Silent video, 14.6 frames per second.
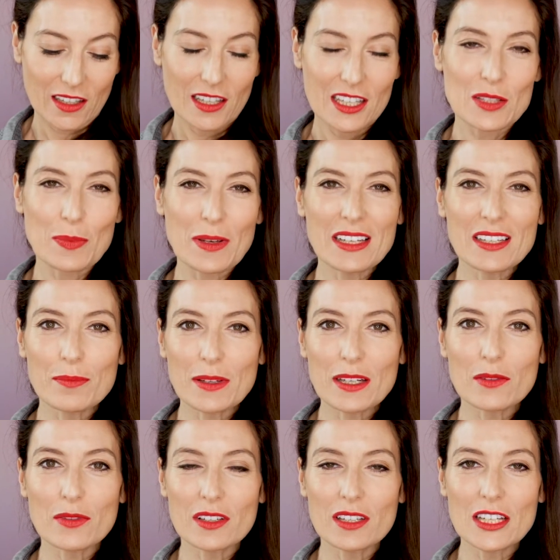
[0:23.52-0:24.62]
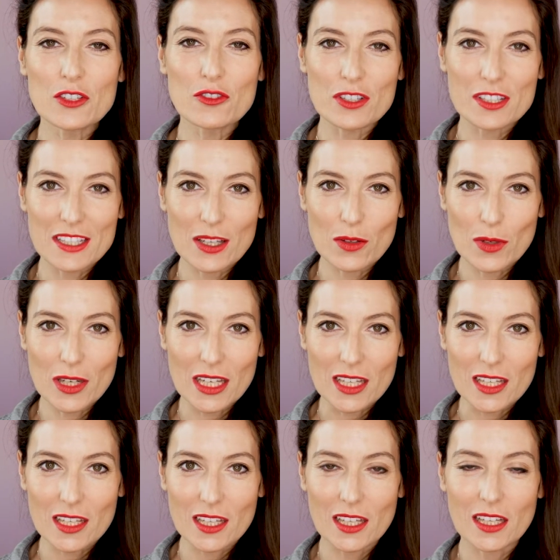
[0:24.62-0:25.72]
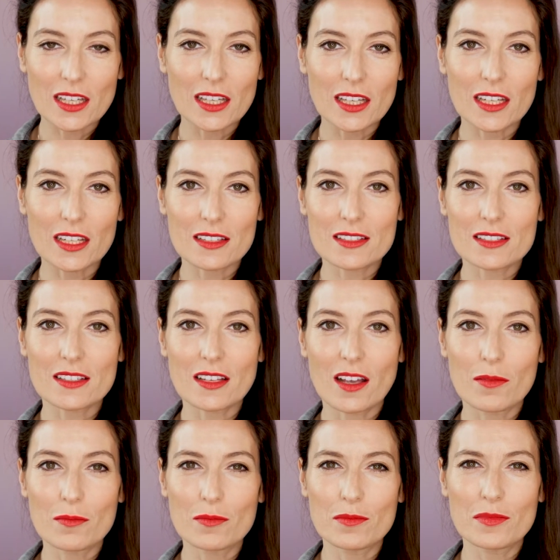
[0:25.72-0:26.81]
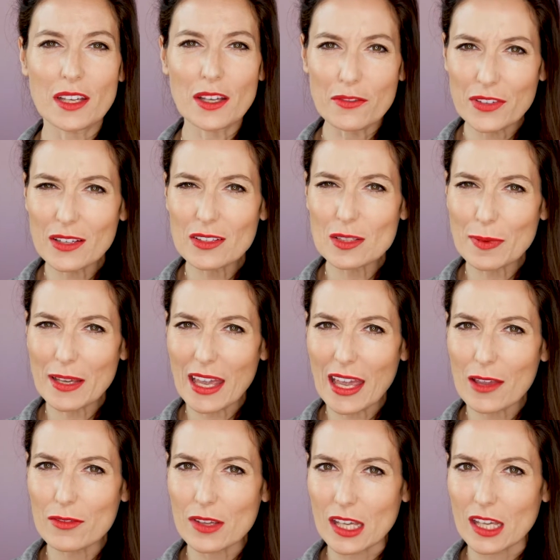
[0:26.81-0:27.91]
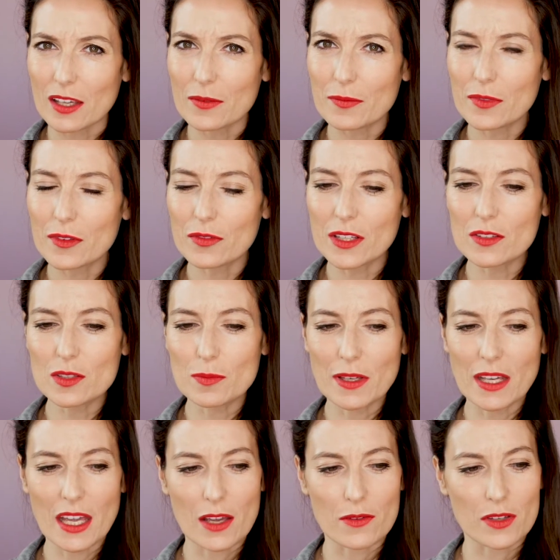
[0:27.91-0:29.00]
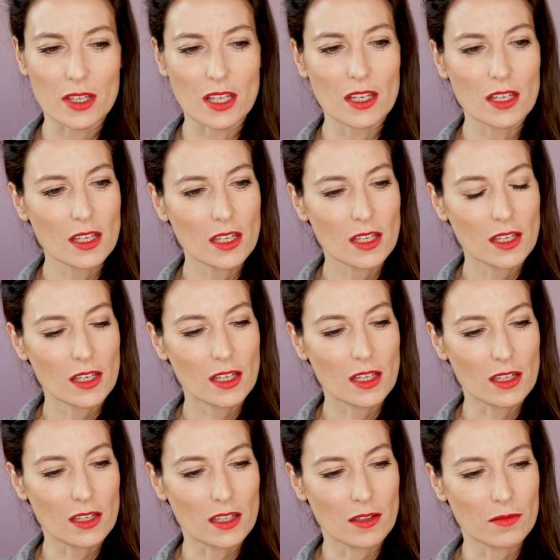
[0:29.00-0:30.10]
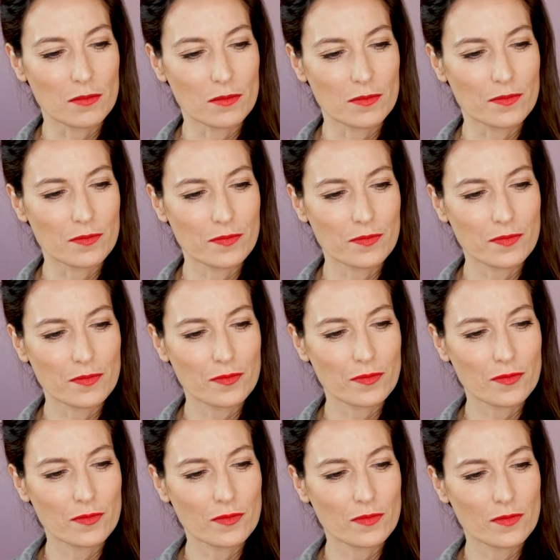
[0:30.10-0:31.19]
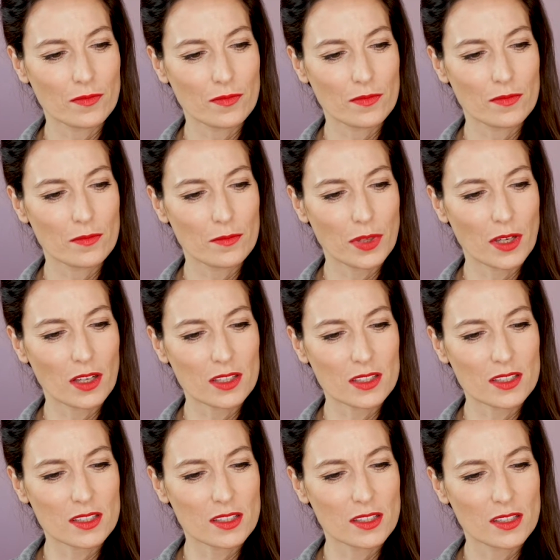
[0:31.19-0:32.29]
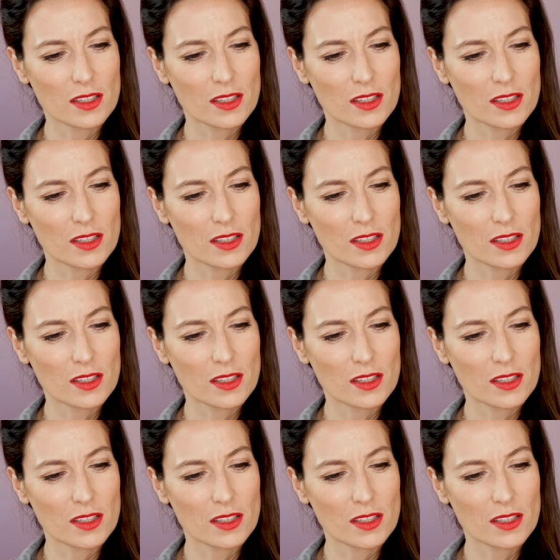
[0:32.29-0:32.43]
It's been a bit of an interesting week. It's um, it feels a bit heavy. It feels a bit heavy, um, but